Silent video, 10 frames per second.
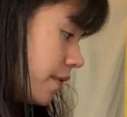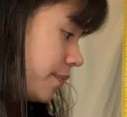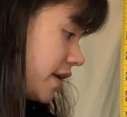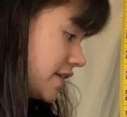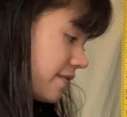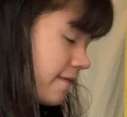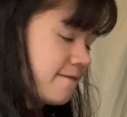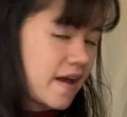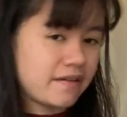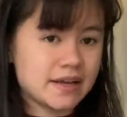because I have a
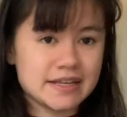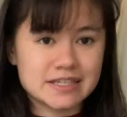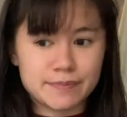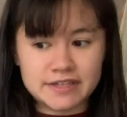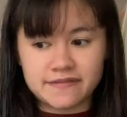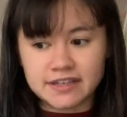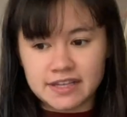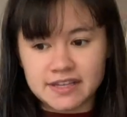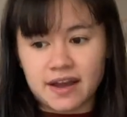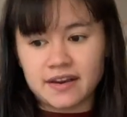very specific
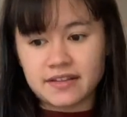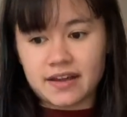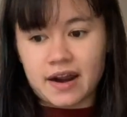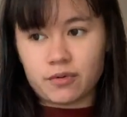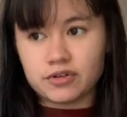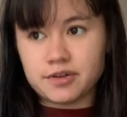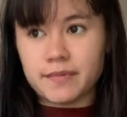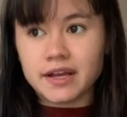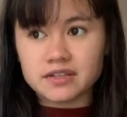design that I want to make,